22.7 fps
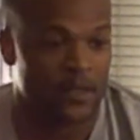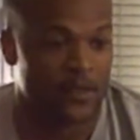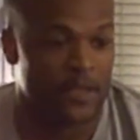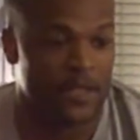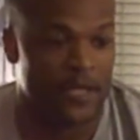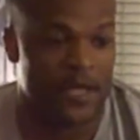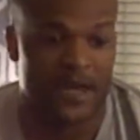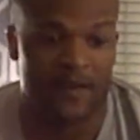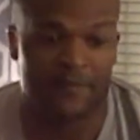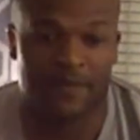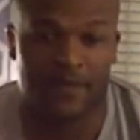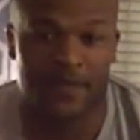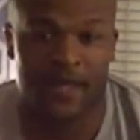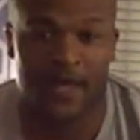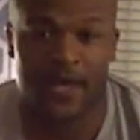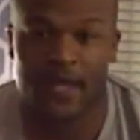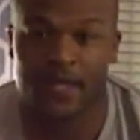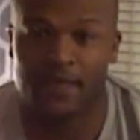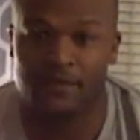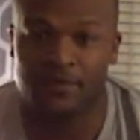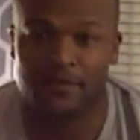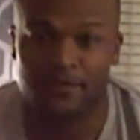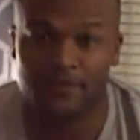then after
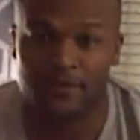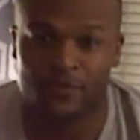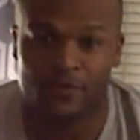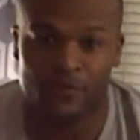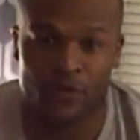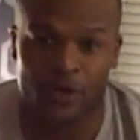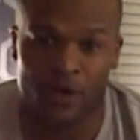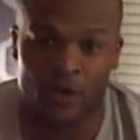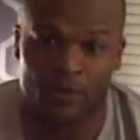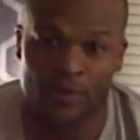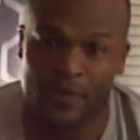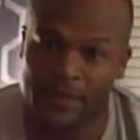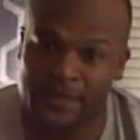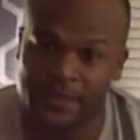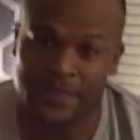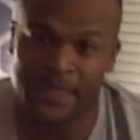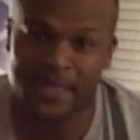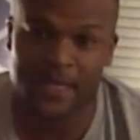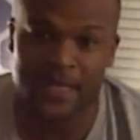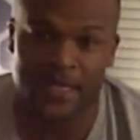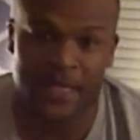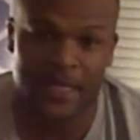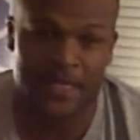that, you know, they
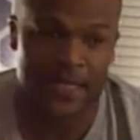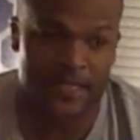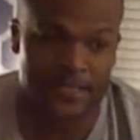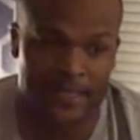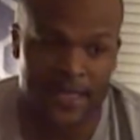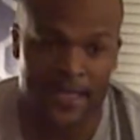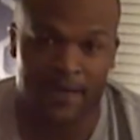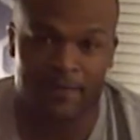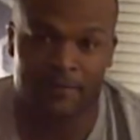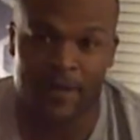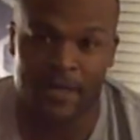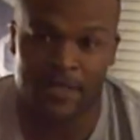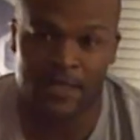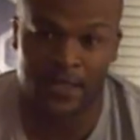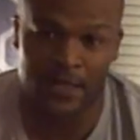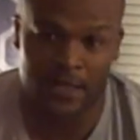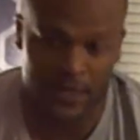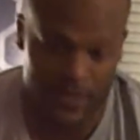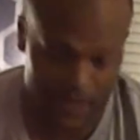send it in, they take it right then and